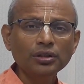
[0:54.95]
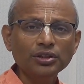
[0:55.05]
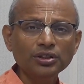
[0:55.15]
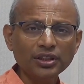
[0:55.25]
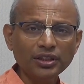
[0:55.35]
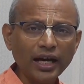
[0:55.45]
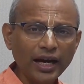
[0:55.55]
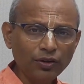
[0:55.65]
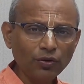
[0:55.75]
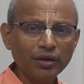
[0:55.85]
He said,
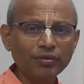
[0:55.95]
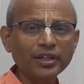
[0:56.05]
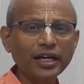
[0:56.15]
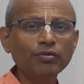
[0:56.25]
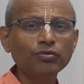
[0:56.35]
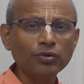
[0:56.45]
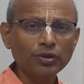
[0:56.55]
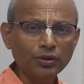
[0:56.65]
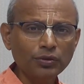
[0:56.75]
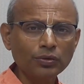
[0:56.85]
"I don't have a time
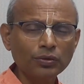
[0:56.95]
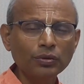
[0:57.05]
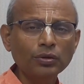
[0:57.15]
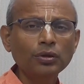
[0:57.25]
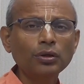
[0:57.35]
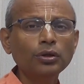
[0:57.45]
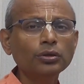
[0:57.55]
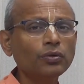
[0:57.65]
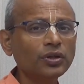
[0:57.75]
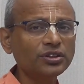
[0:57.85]
for you
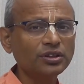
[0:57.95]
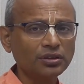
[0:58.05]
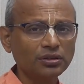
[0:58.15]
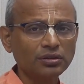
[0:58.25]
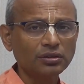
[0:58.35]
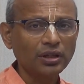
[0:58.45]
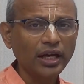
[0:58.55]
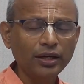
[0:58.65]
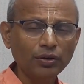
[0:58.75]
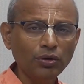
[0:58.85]
to listen.
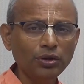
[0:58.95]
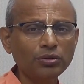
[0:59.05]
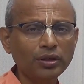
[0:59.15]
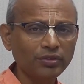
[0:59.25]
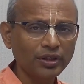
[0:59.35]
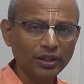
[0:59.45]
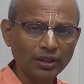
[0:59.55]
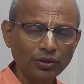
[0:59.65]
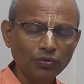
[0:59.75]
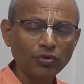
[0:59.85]
I know you are very
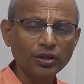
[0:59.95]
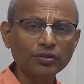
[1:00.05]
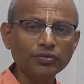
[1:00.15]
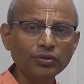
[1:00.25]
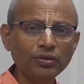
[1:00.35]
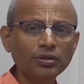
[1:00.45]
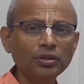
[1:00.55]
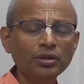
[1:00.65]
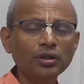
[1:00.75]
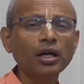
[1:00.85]
wonderful.
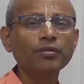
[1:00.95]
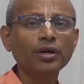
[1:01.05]
I have